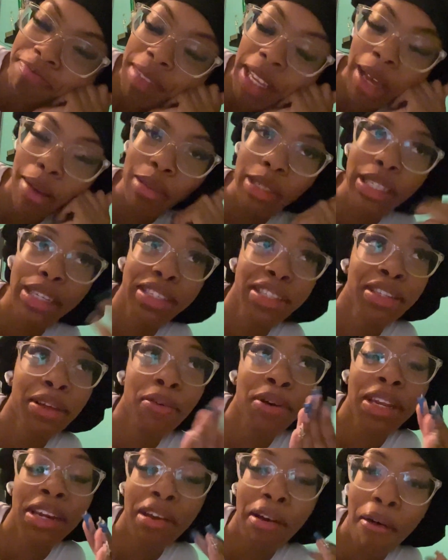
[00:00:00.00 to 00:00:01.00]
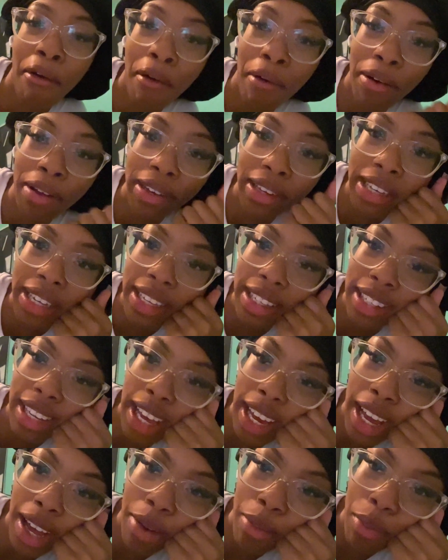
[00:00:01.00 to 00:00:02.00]
I'm just soaking it all in.
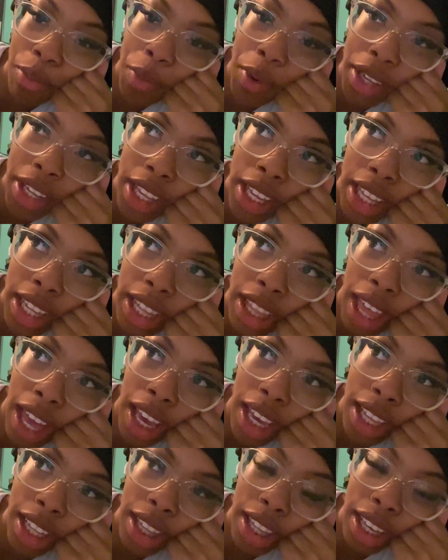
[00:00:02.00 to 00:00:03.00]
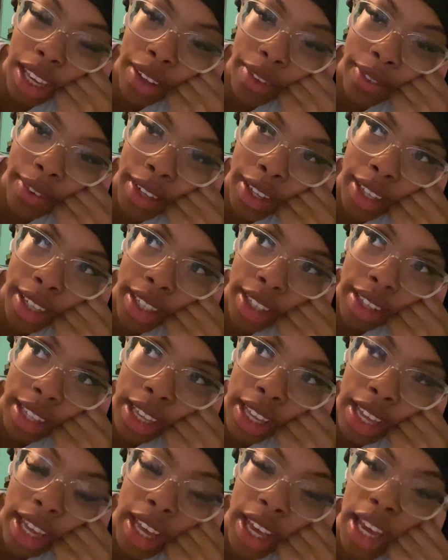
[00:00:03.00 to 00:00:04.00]
Like, I'm really like leaving,
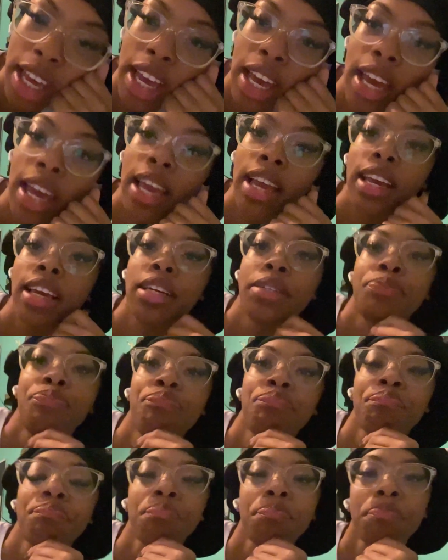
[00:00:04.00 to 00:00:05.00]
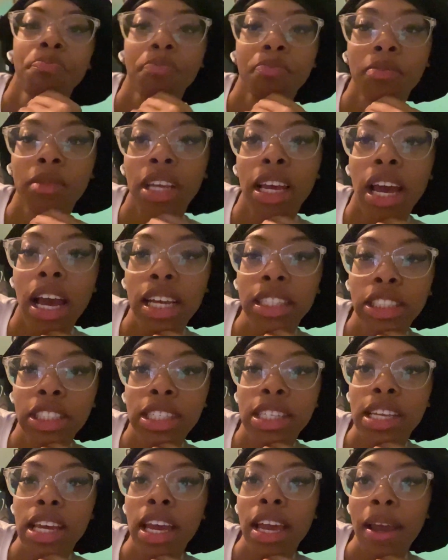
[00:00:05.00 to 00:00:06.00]
and I
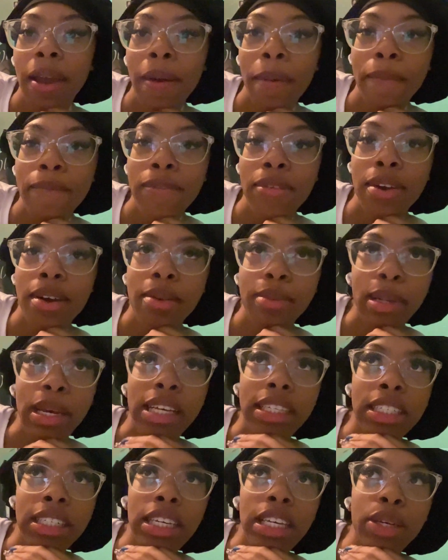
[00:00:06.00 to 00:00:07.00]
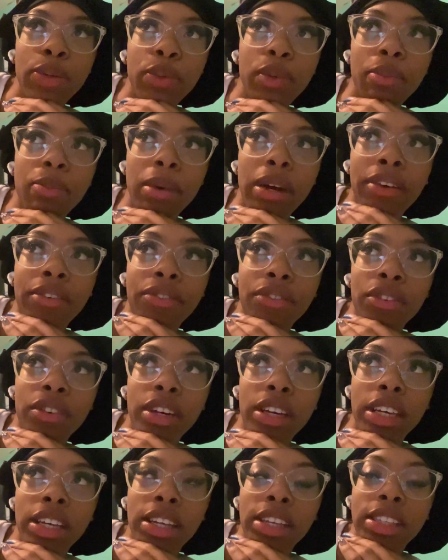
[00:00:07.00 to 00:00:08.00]
just came from out to eat with my
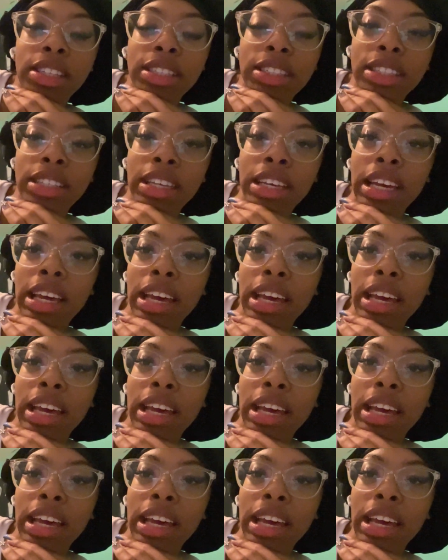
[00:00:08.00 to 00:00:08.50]
friends.